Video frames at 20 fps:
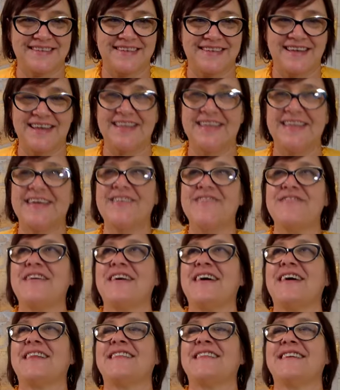I love
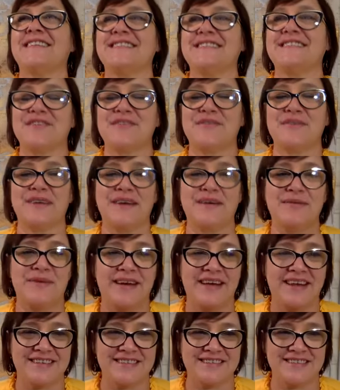that. That's a great
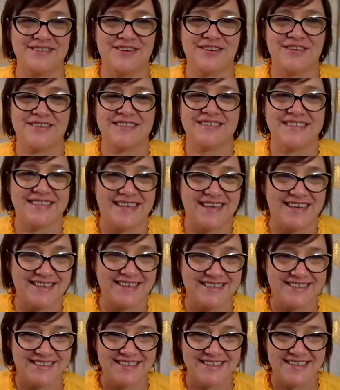way to start the day.
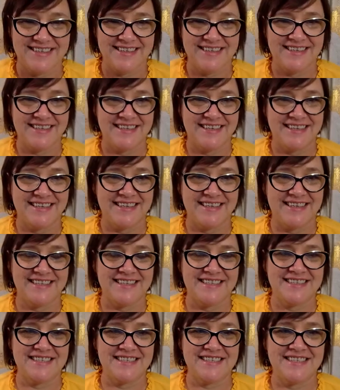
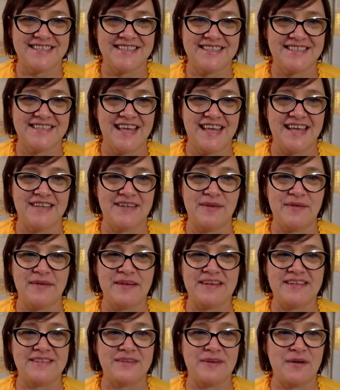That's just the, and
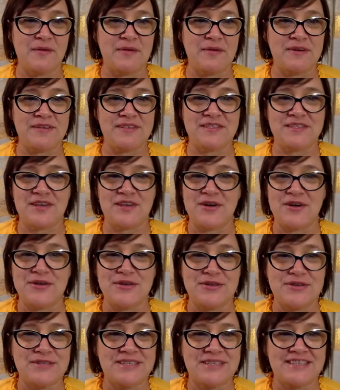we we're so
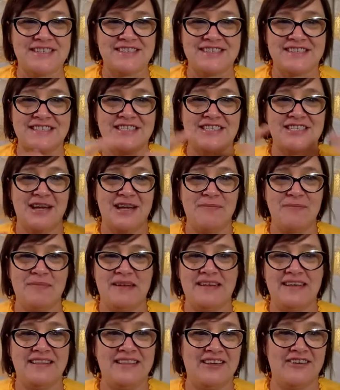used to just
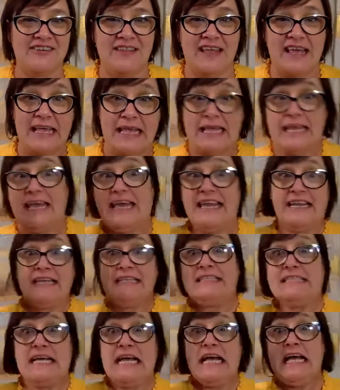jumping in there and like get
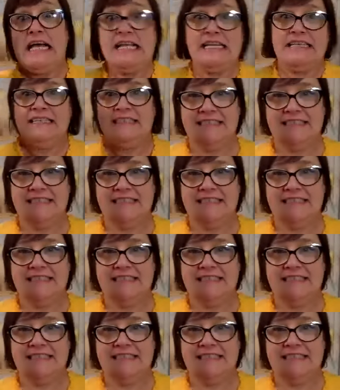it done,